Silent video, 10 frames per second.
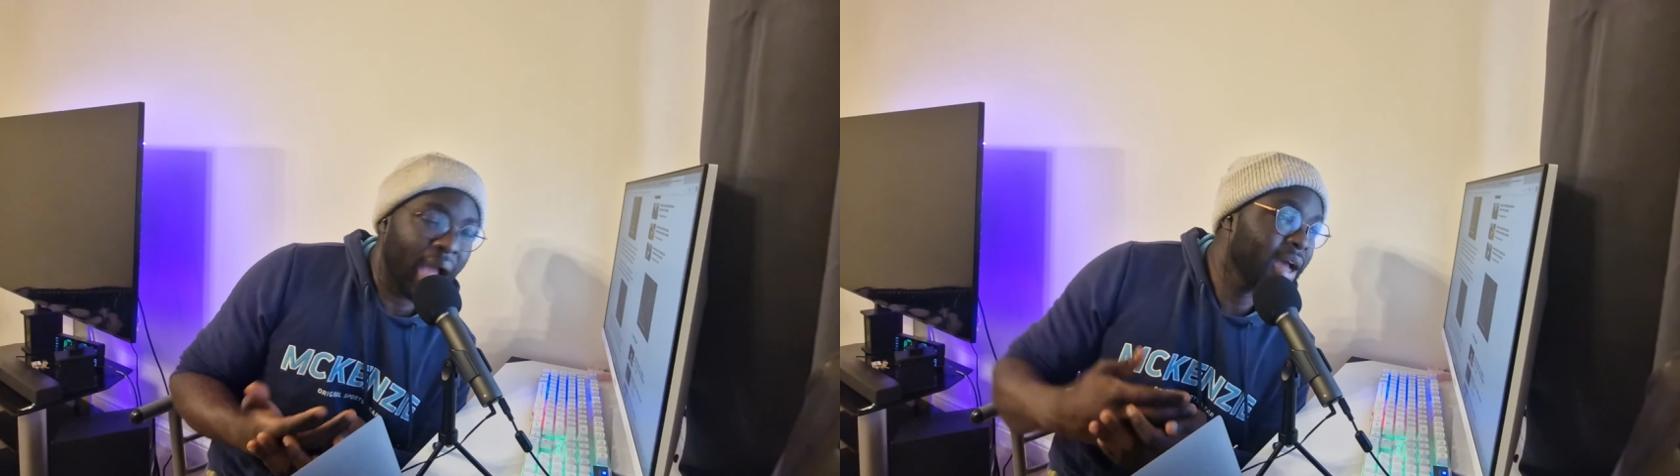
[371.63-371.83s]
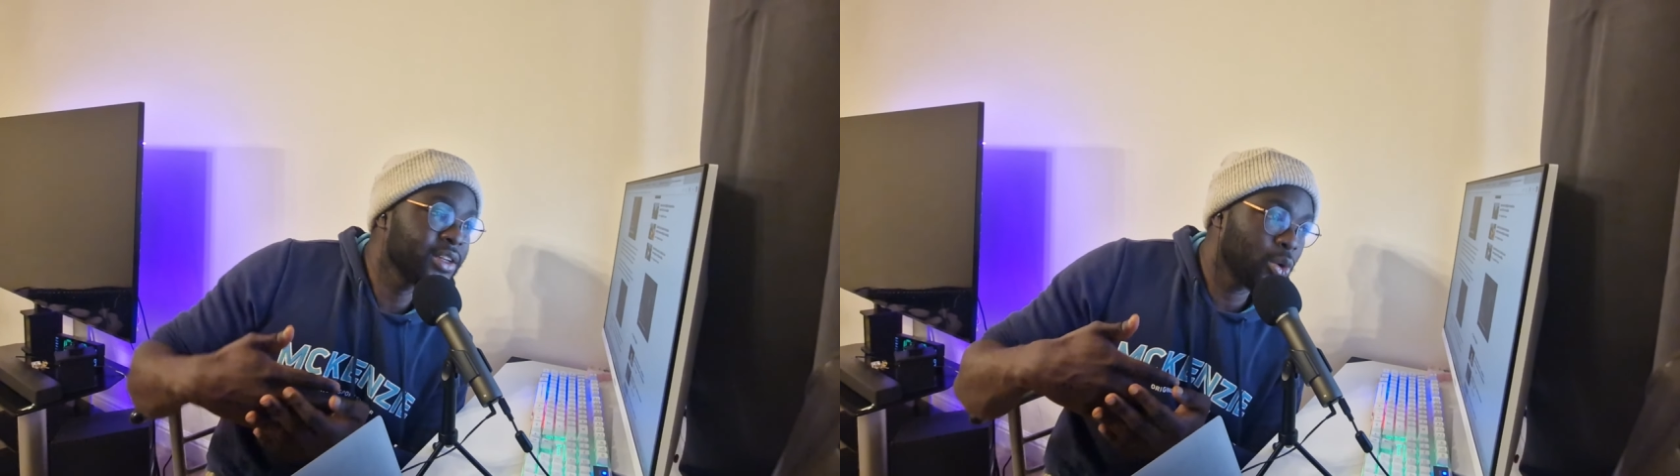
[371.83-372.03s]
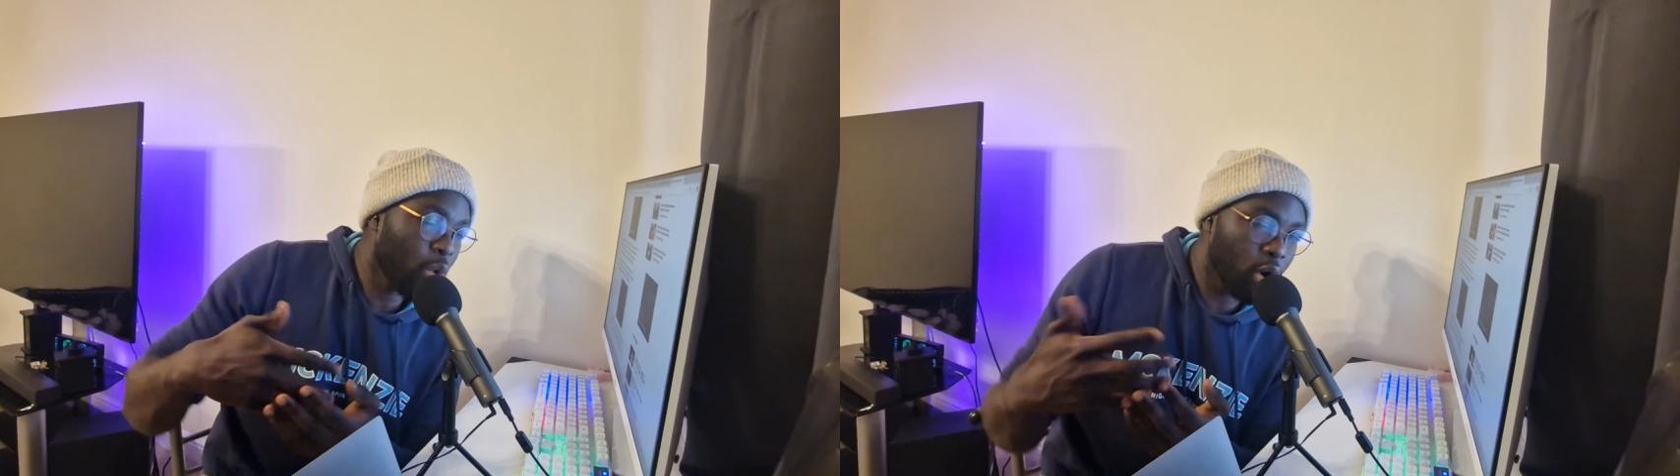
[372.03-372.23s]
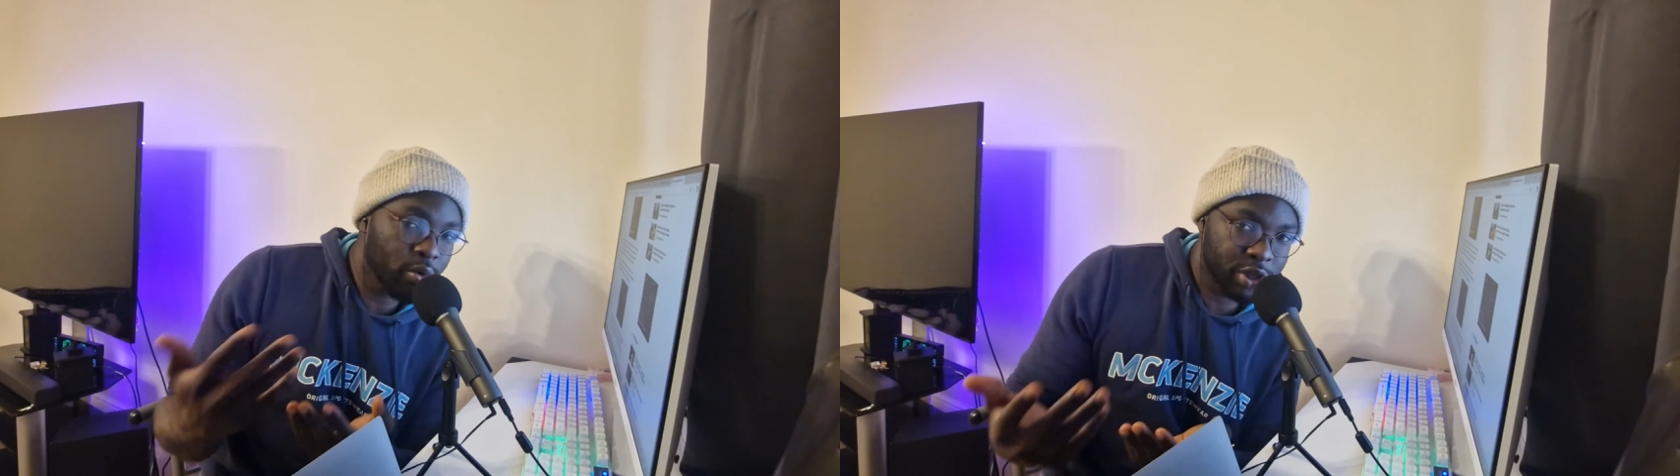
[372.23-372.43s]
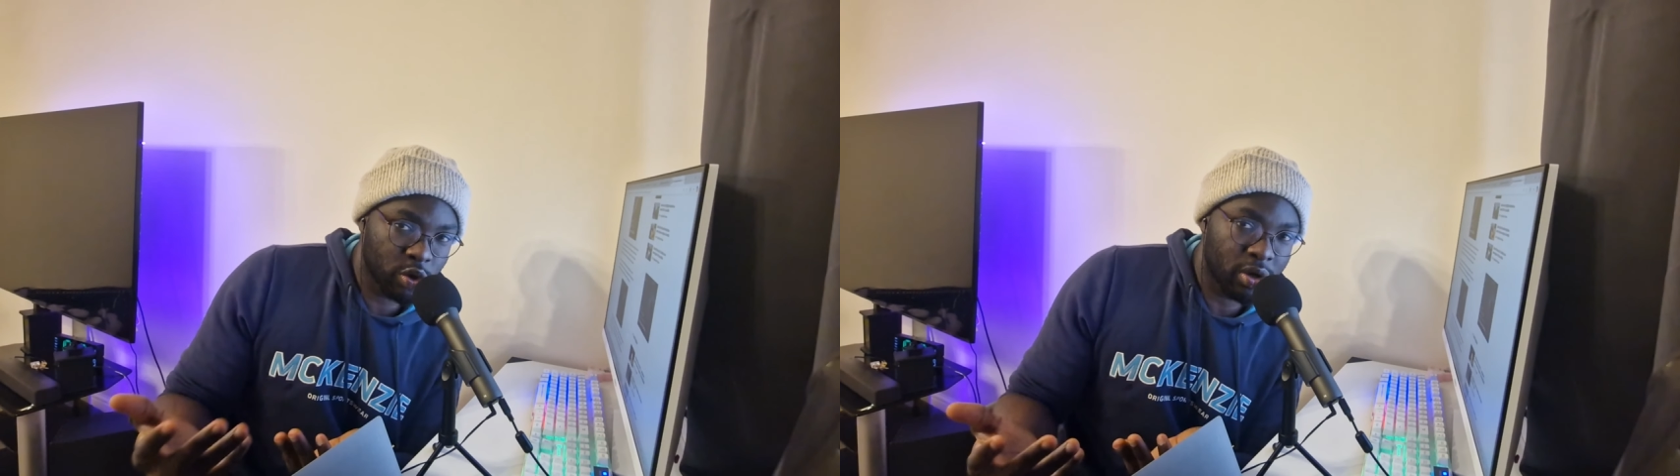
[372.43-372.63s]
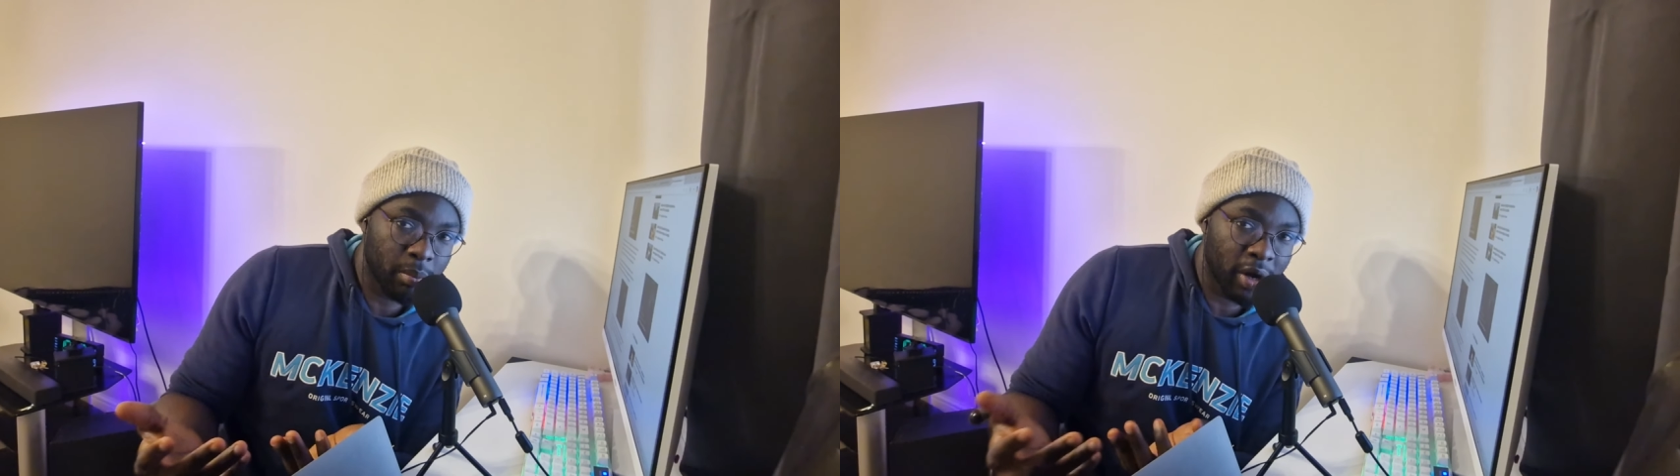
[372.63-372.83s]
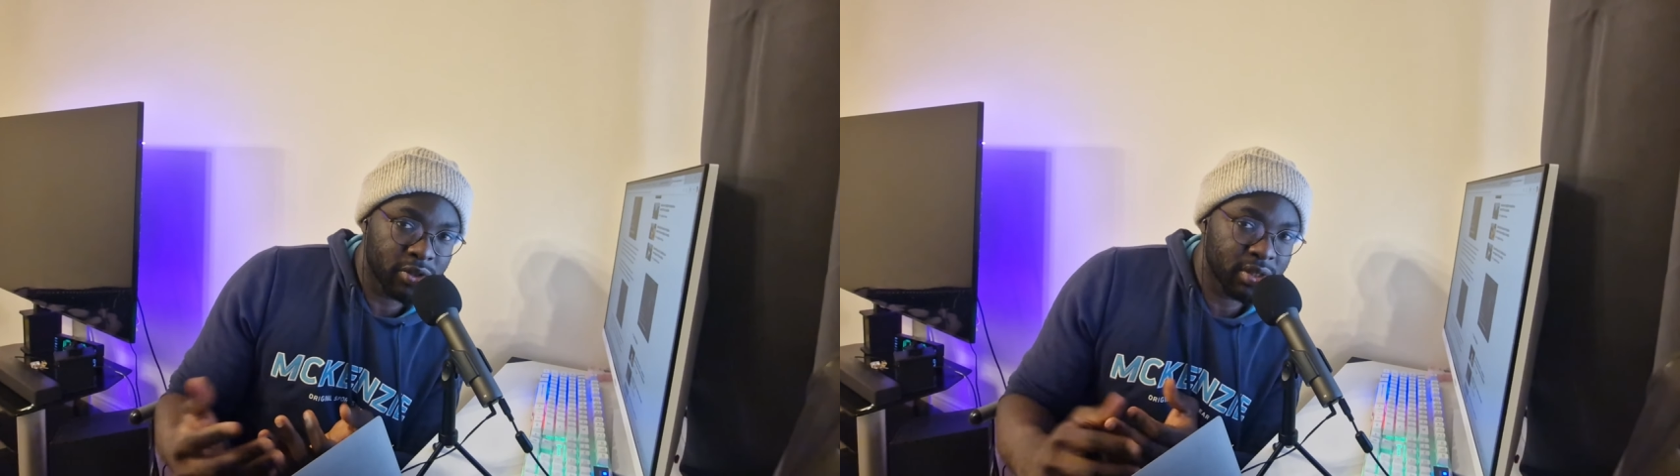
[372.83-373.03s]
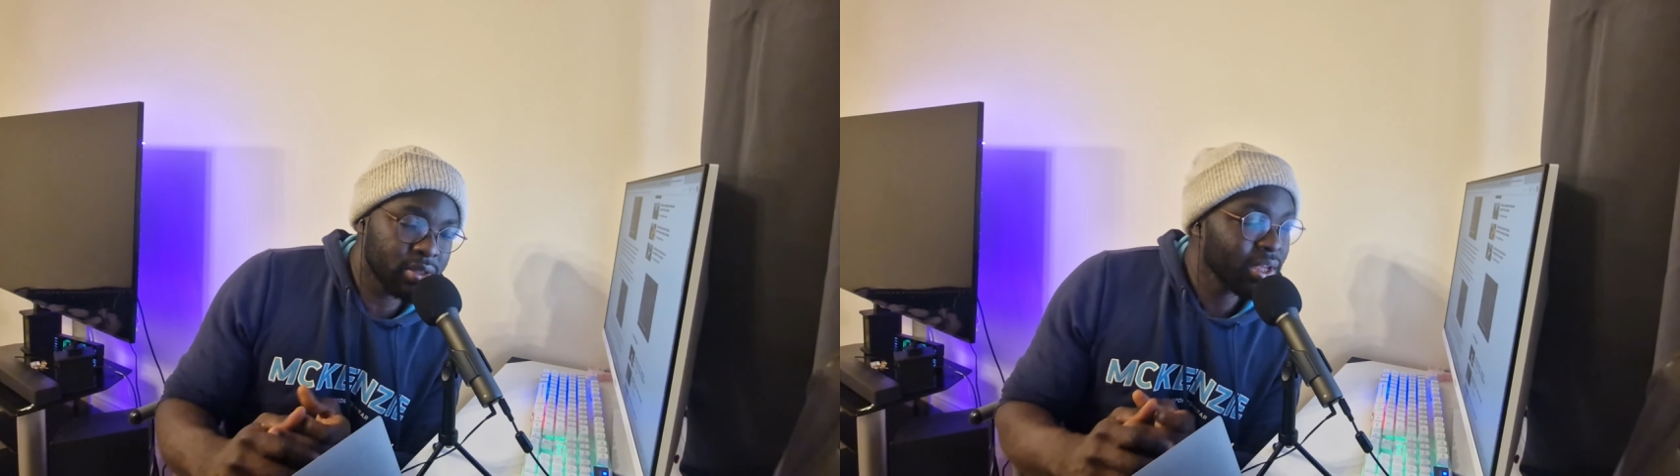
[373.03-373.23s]
and they will always talk
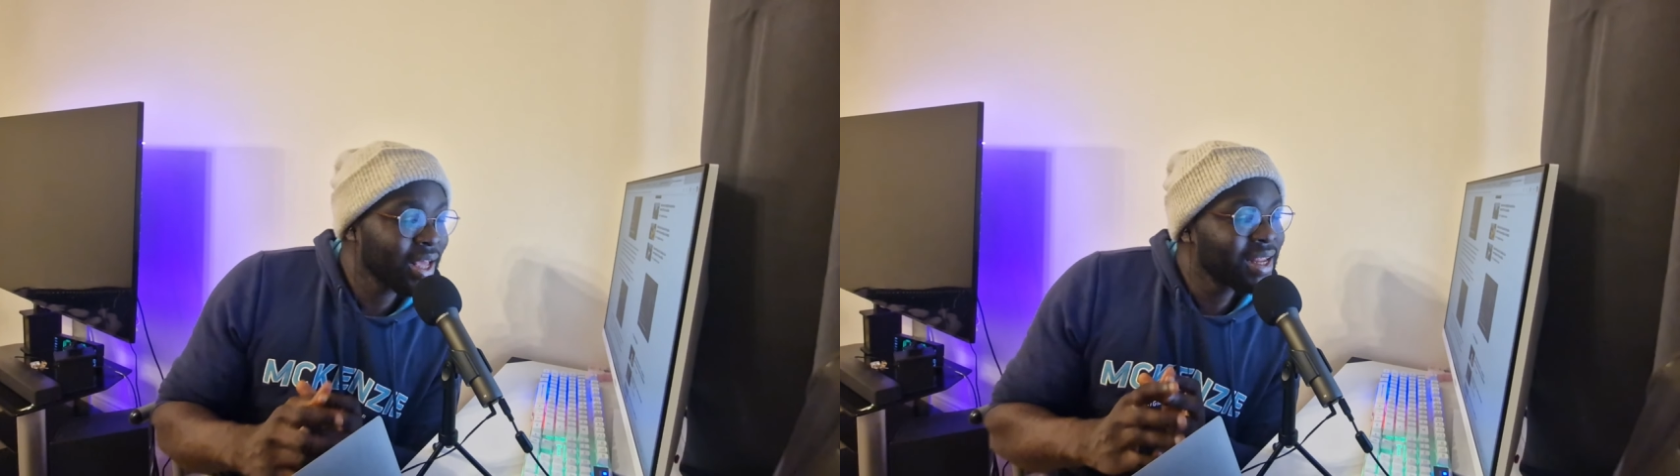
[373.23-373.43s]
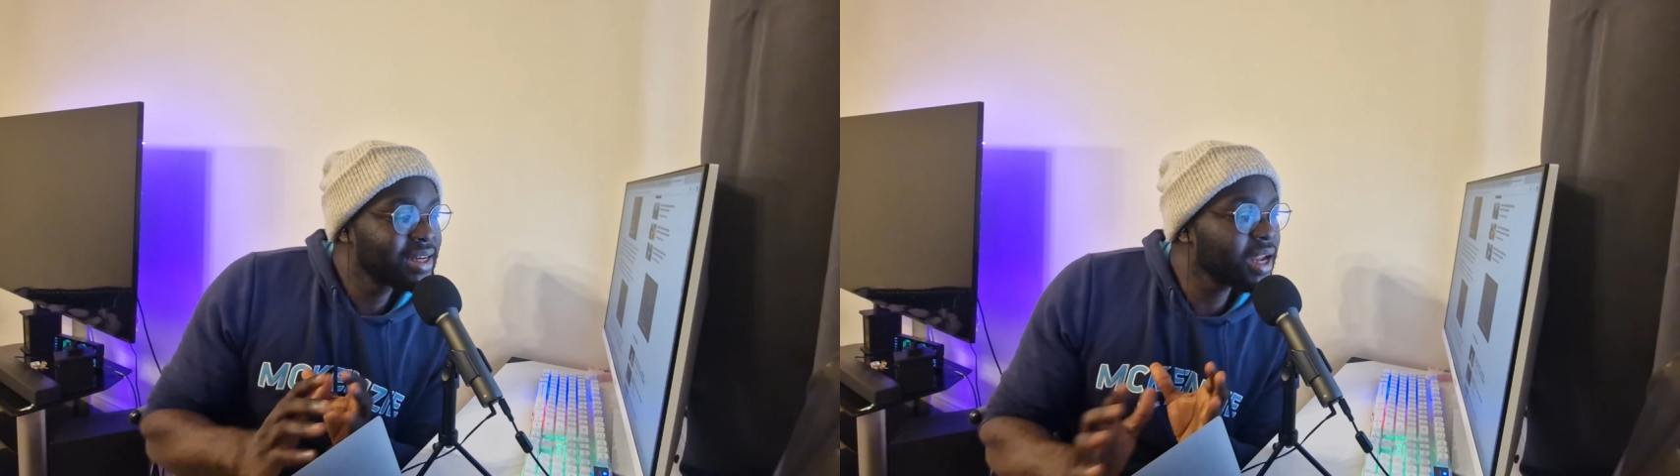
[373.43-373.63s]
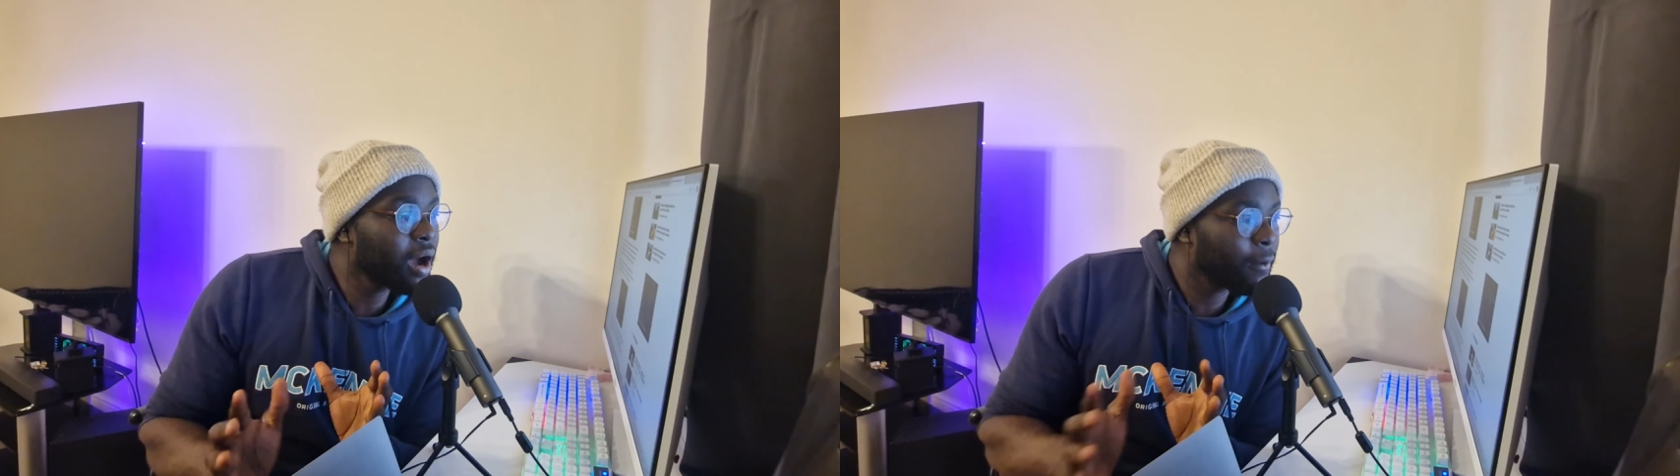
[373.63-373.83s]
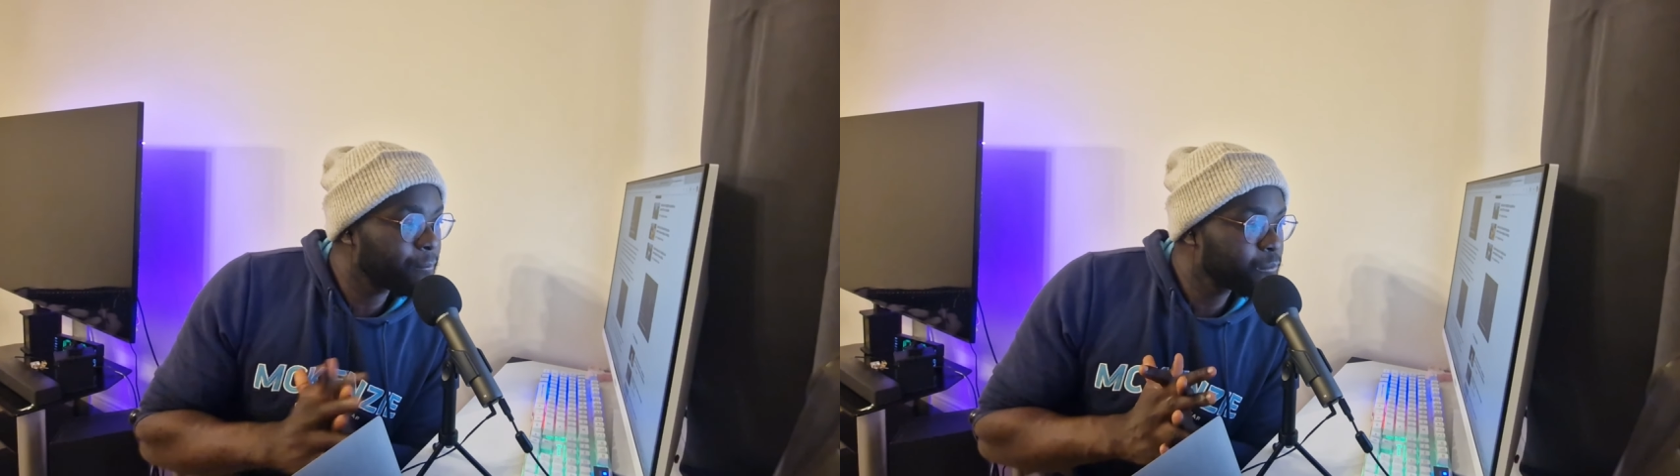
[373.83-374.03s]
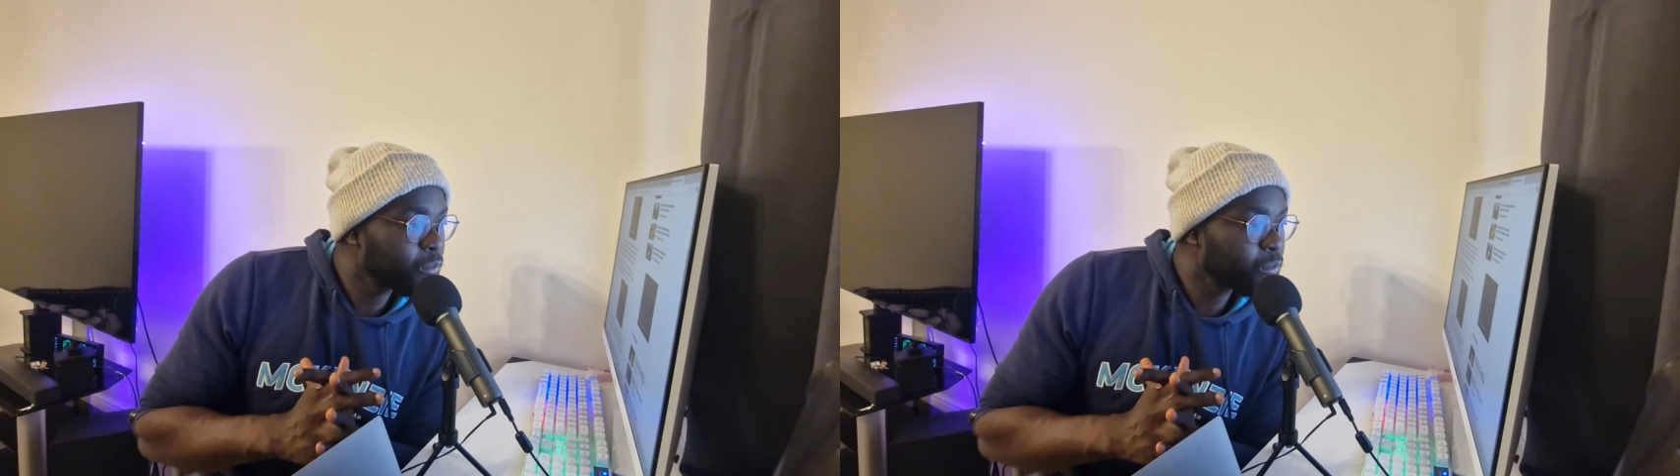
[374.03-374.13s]
about it. Now,